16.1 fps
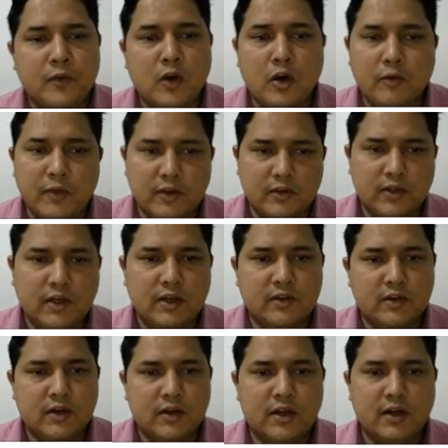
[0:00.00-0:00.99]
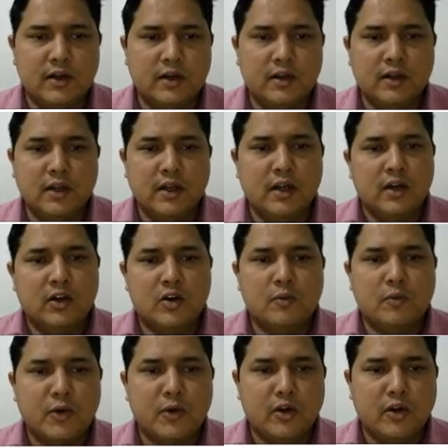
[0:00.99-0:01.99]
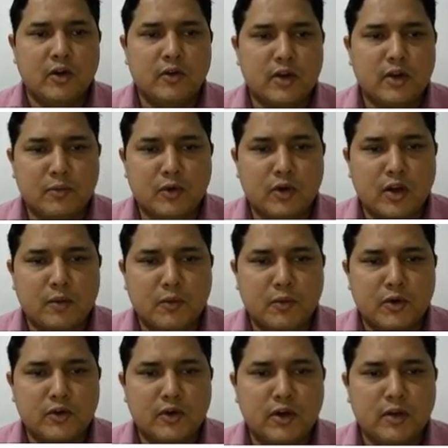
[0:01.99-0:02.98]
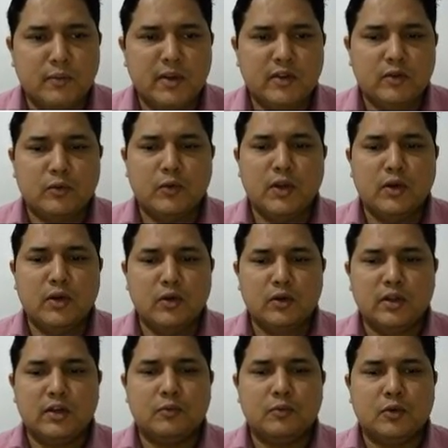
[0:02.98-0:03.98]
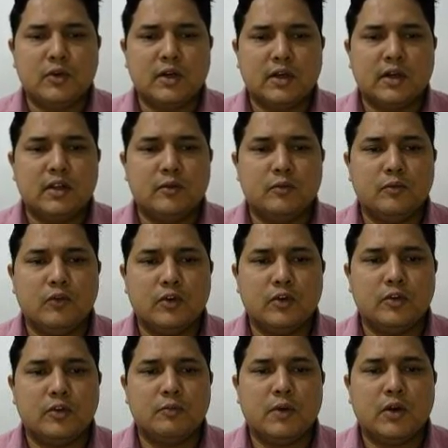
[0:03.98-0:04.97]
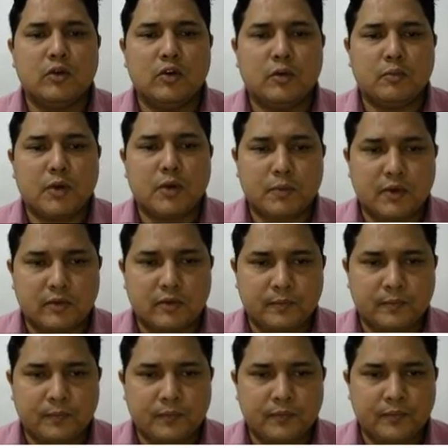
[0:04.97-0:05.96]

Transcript: Obviously, it is related. Temporary opportunity means we know this project is for this particular purpose.